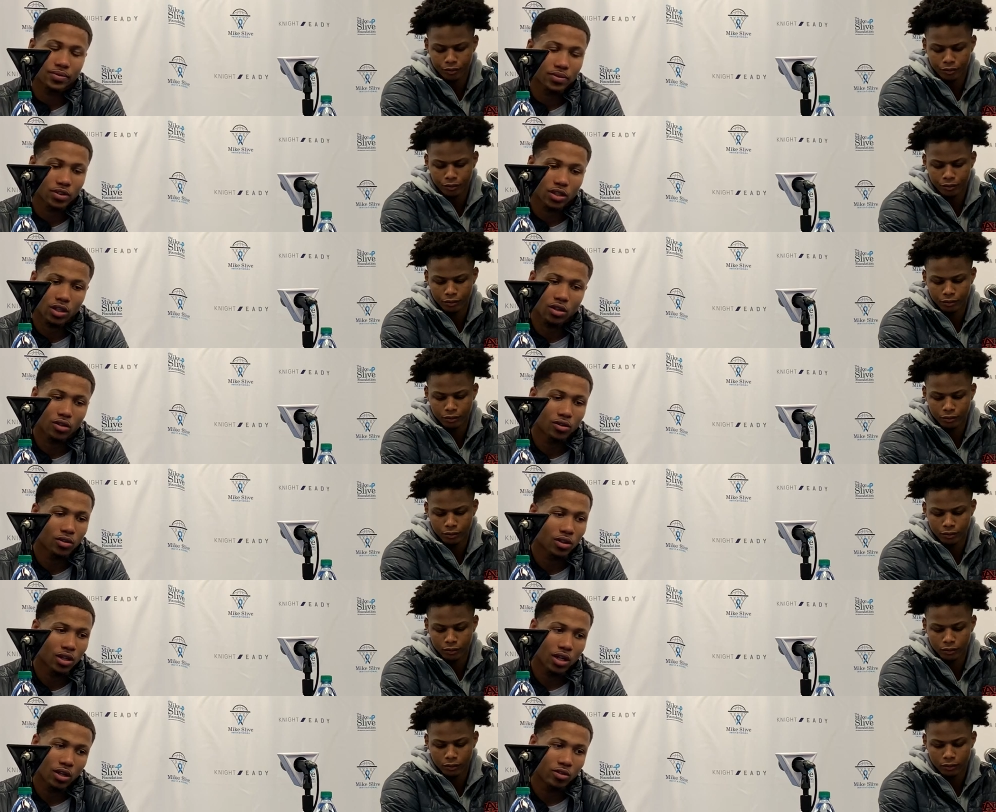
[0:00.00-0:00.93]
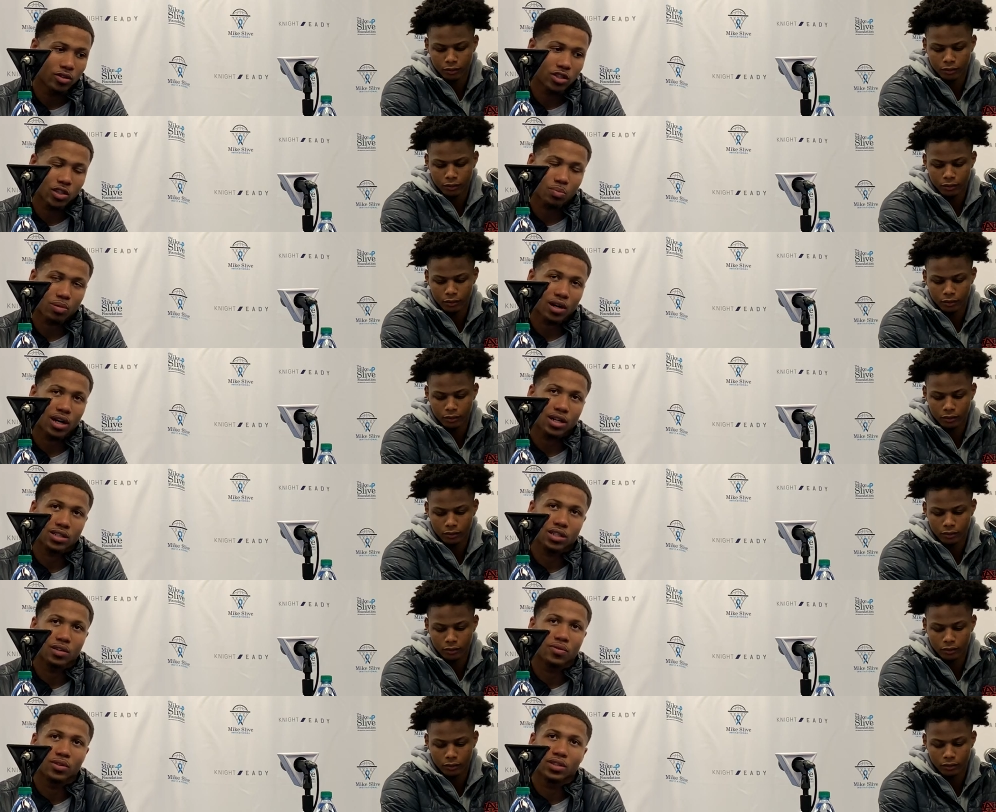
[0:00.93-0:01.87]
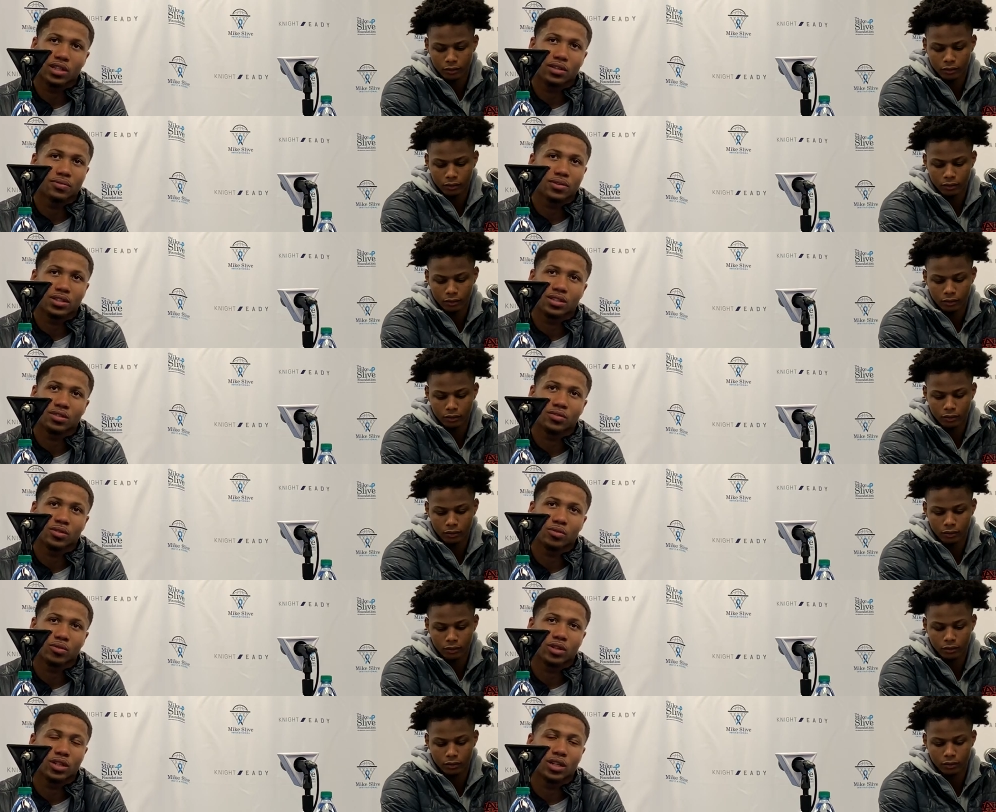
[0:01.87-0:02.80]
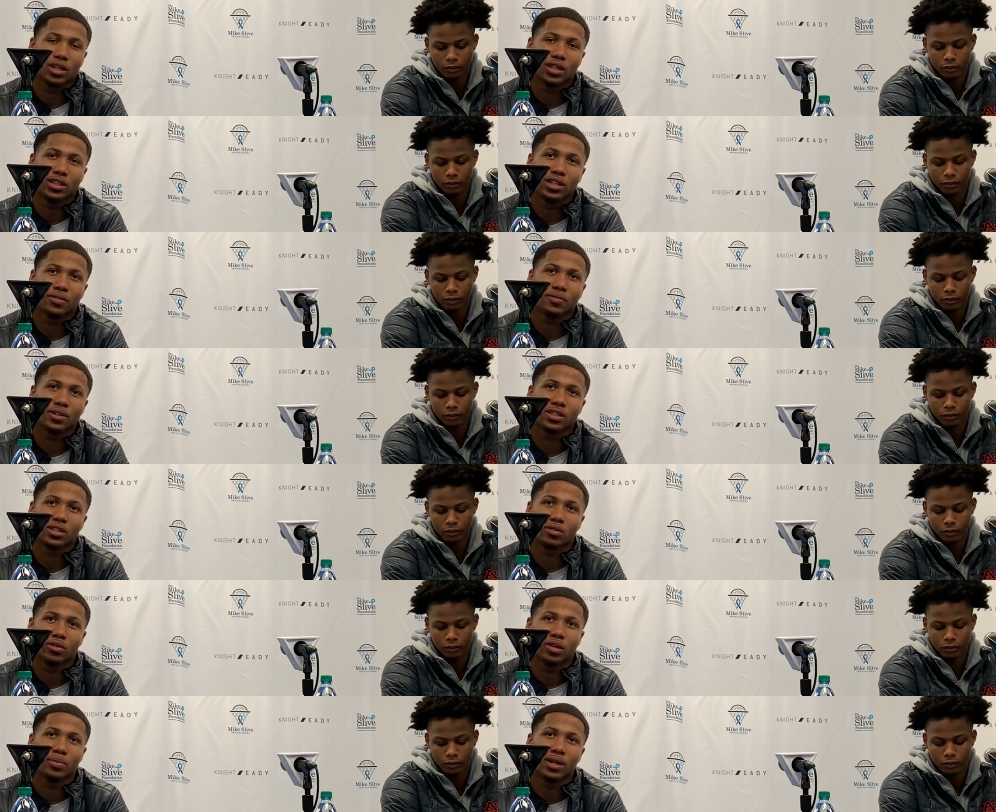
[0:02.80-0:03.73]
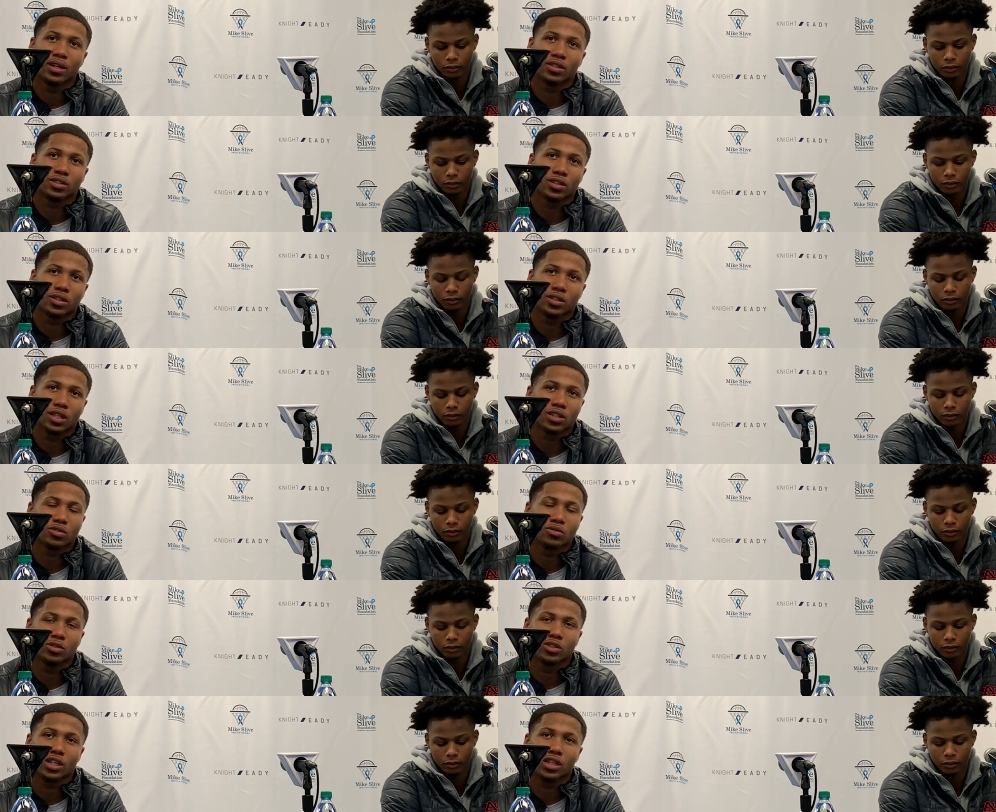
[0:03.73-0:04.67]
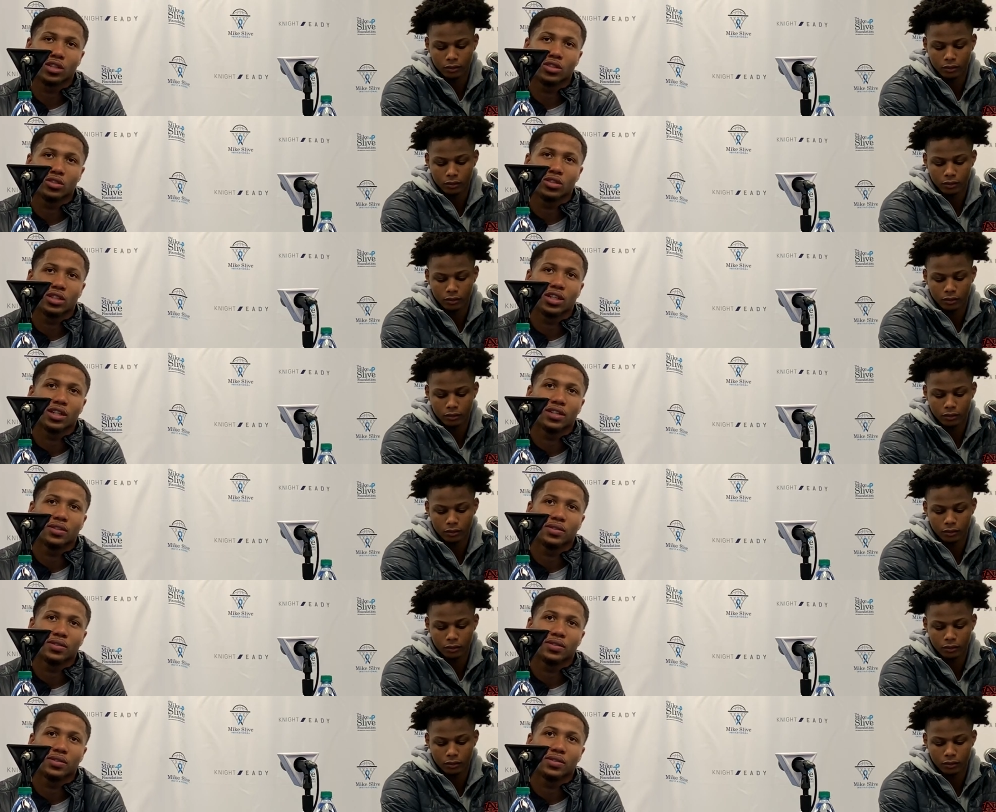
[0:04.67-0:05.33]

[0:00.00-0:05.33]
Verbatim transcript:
Speaker 1: So we just pride ourselves on defensive and re, uh, defense and rebound. So that's what we try to do tonight.